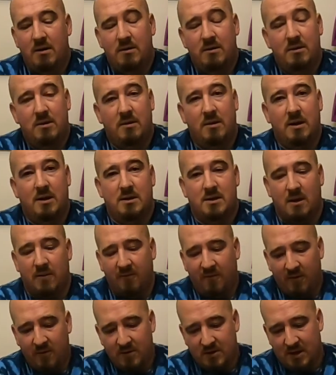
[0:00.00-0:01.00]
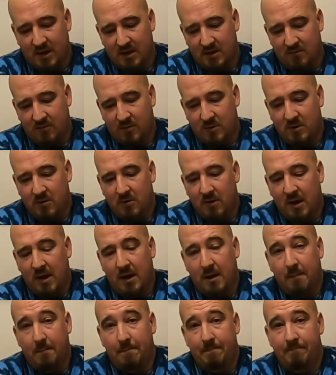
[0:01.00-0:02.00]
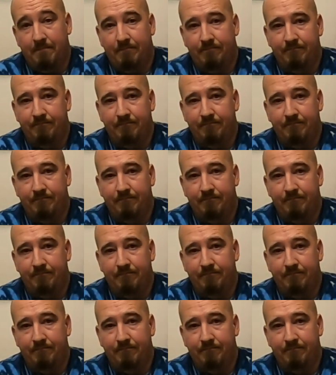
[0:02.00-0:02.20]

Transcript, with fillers: Until next time, folks, thanks for tuning in.